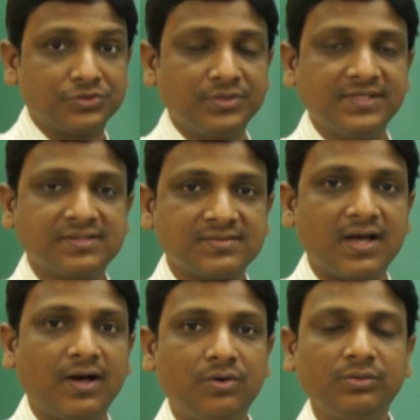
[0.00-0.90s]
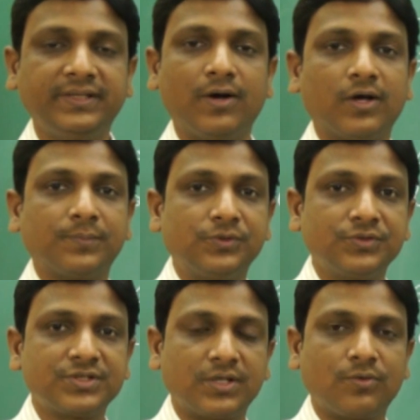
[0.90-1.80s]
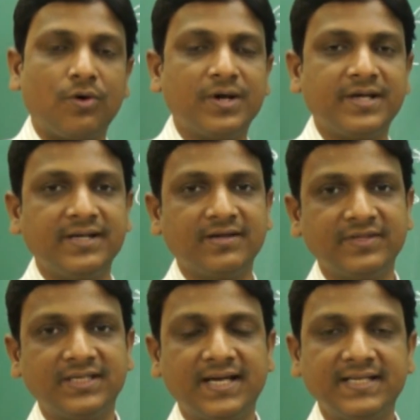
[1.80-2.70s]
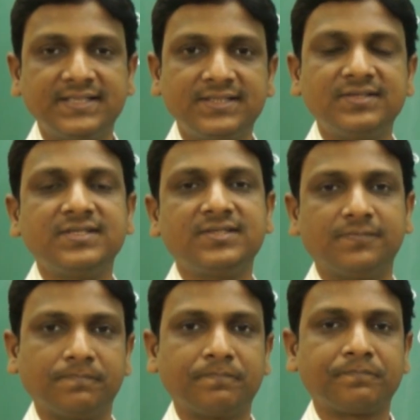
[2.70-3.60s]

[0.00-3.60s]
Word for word: So this is how the hormones are coordinated with the digestive system.